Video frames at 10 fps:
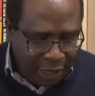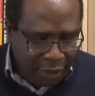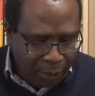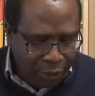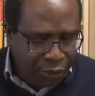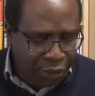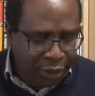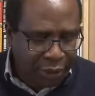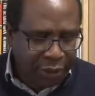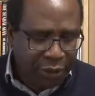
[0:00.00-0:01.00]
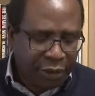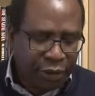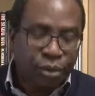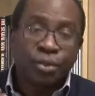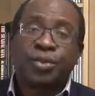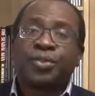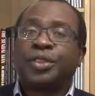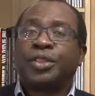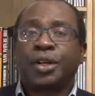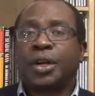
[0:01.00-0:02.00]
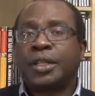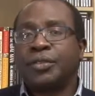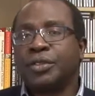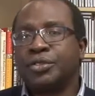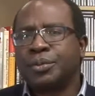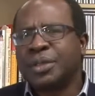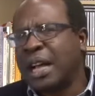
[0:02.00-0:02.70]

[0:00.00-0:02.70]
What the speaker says: And number three, to fulfill your God-given dreams.